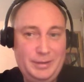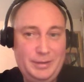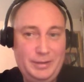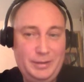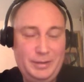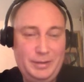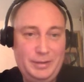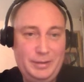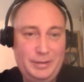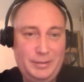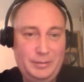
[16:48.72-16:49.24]

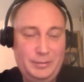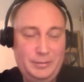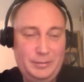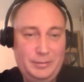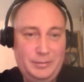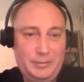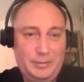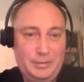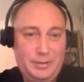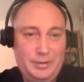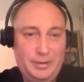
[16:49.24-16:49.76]
and
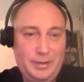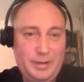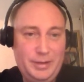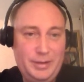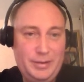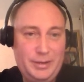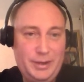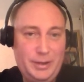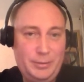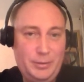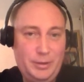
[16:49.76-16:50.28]

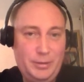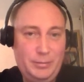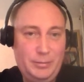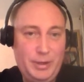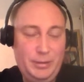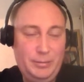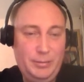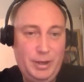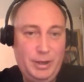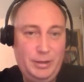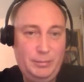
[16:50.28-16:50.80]
somewhere
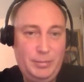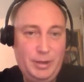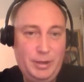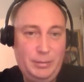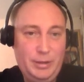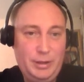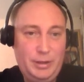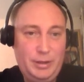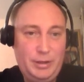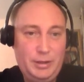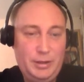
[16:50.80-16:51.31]
maybe a
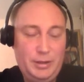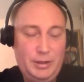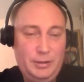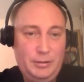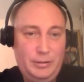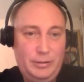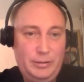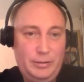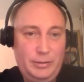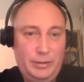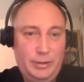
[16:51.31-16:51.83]
public
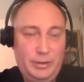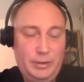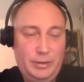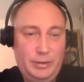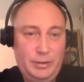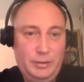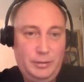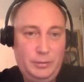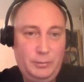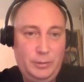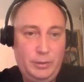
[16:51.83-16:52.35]
cloud,
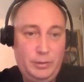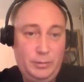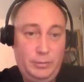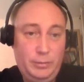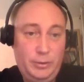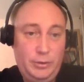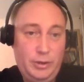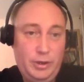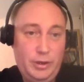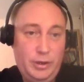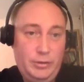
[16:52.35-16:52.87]
we'll
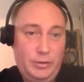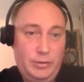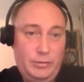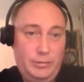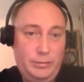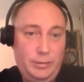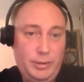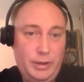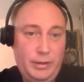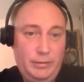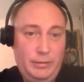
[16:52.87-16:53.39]
be charged
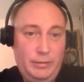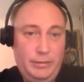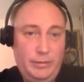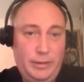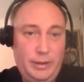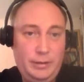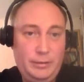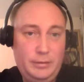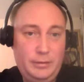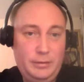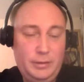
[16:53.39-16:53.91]
for
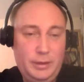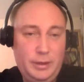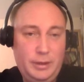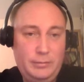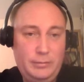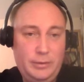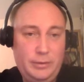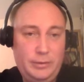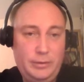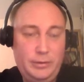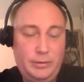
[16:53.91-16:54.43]
everything, like
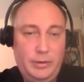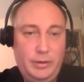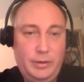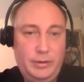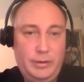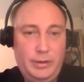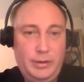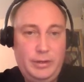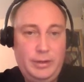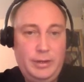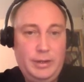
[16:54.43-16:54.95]
for
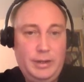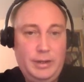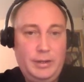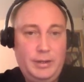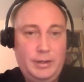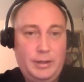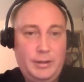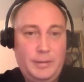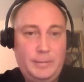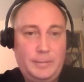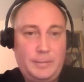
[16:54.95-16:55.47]
storing the
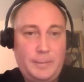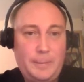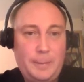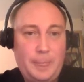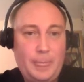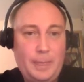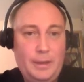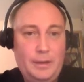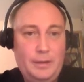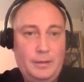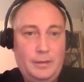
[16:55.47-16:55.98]
data,
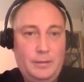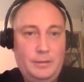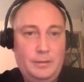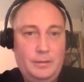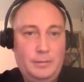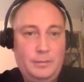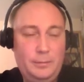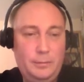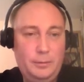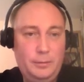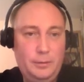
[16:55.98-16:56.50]

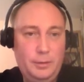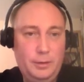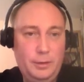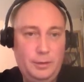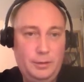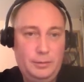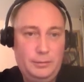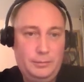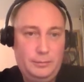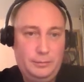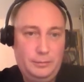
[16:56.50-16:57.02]

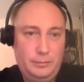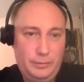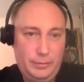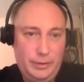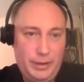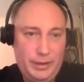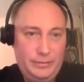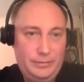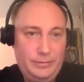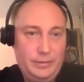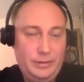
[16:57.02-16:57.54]
for
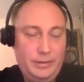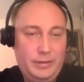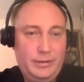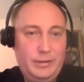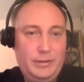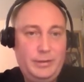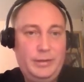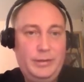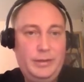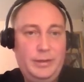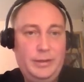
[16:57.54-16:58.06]

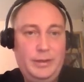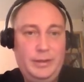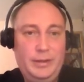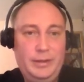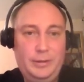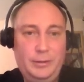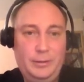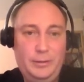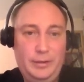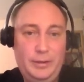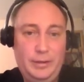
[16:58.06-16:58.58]
transferring
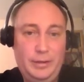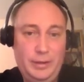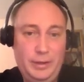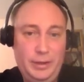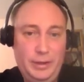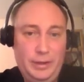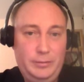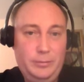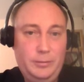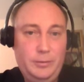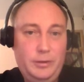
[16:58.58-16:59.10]
it over the
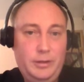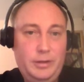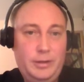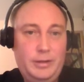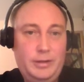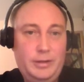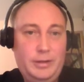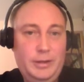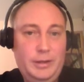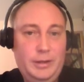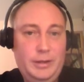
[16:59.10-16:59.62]

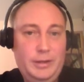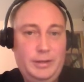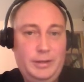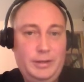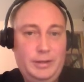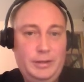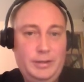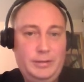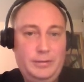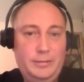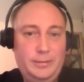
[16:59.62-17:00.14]
network,
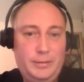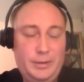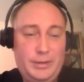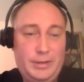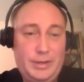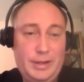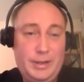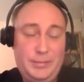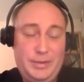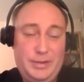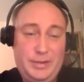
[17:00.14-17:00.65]
for
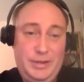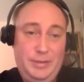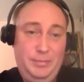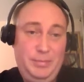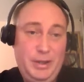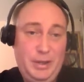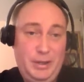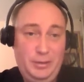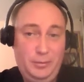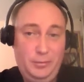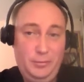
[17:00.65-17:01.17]
some
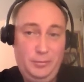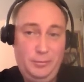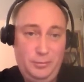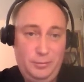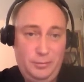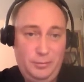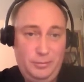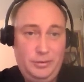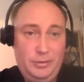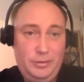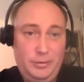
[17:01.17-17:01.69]

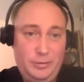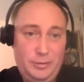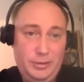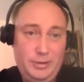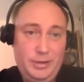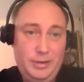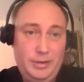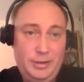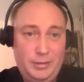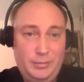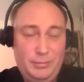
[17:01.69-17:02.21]
CPU
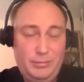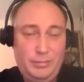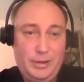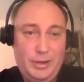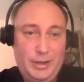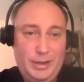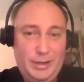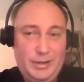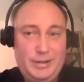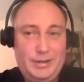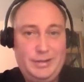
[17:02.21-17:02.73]
during
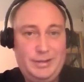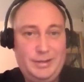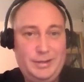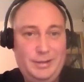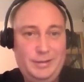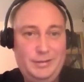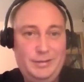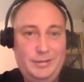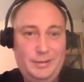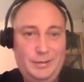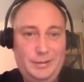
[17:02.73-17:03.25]
uncompress
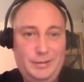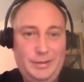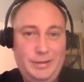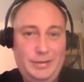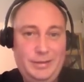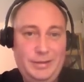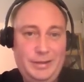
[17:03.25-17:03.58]
and all the